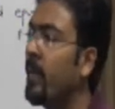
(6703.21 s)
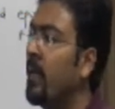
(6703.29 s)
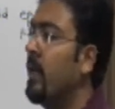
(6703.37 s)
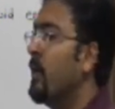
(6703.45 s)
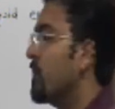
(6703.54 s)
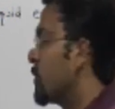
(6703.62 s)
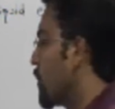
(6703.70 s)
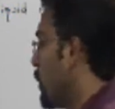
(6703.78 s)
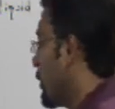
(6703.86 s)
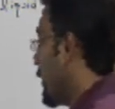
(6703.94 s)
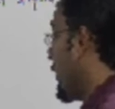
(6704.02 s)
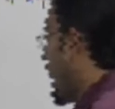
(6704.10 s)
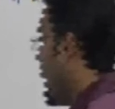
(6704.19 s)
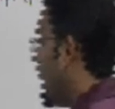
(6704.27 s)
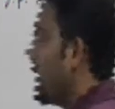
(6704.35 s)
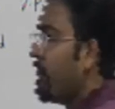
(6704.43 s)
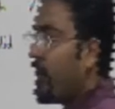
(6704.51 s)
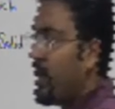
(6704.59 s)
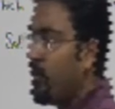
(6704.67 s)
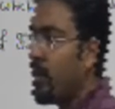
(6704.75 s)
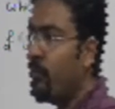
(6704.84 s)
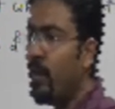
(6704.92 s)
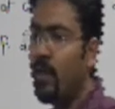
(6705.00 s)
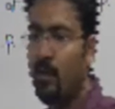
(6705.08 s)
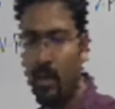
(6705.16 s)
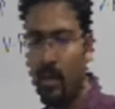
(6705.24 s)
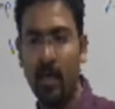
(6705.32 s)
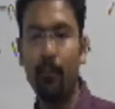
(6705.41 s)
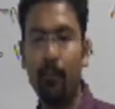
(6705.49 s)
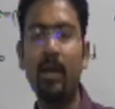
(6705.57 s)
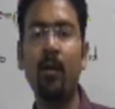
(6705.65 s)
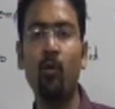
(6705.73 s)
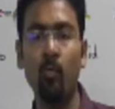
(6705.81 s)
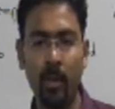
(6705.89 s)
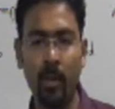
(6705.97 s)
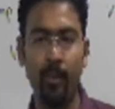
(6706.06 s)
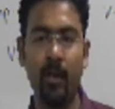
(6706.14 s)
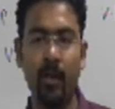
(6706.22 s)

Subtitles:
So even if I keep it at room temperature,